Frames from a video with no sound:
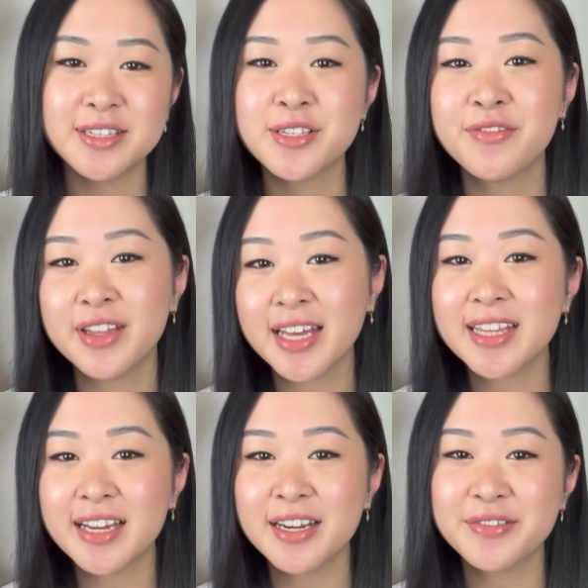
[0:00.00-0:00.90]
So if you like
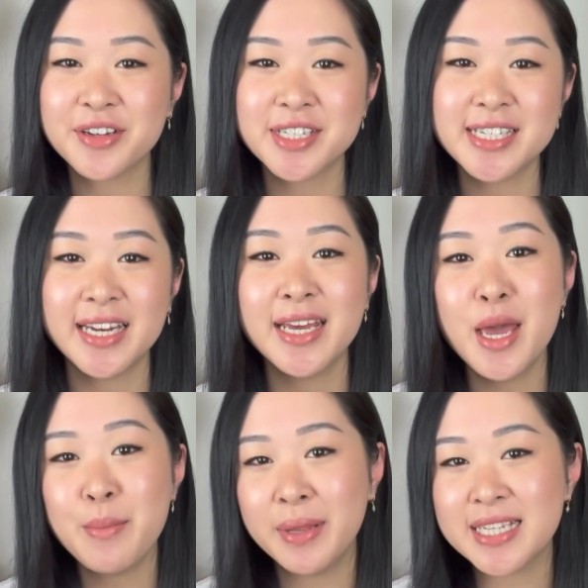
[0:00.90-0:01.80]
that kind of content,
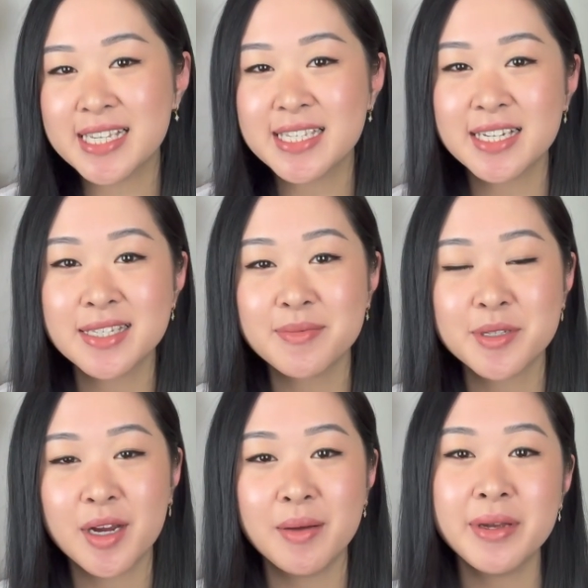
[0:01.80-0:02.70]
please consider
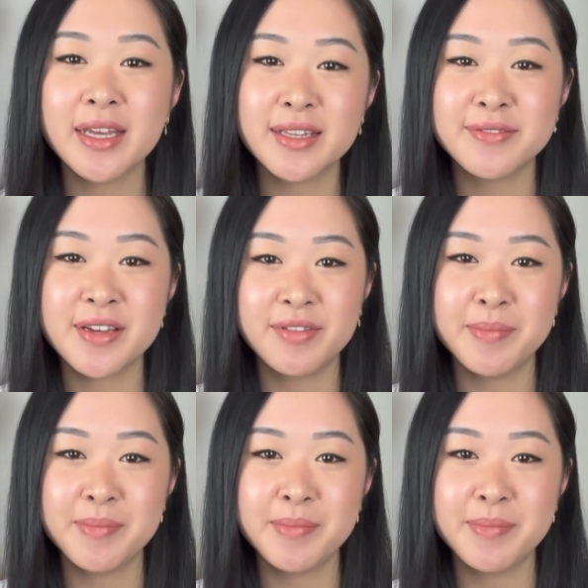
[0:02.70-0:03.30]
subscribing. I'd love to have you